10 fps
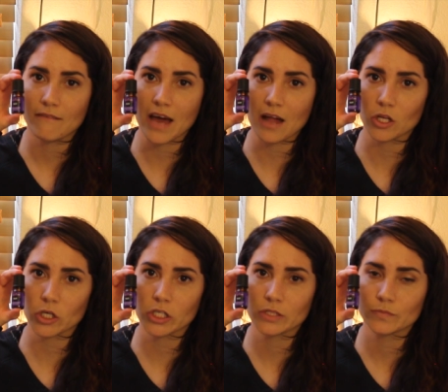
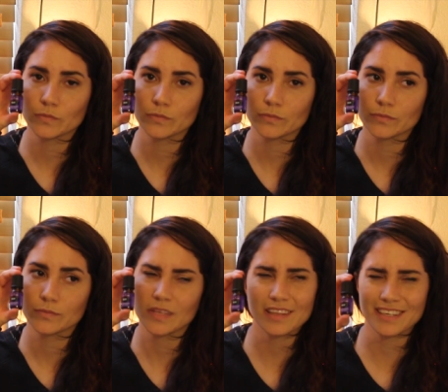Valor.
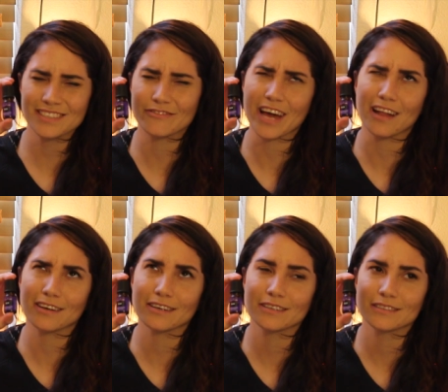I think it's
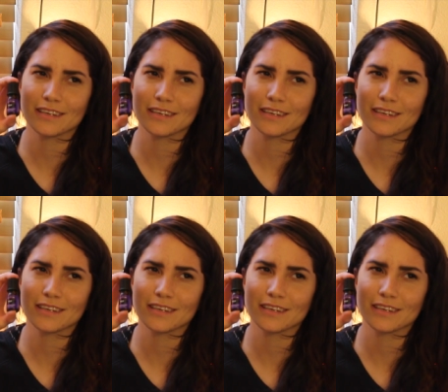Valor.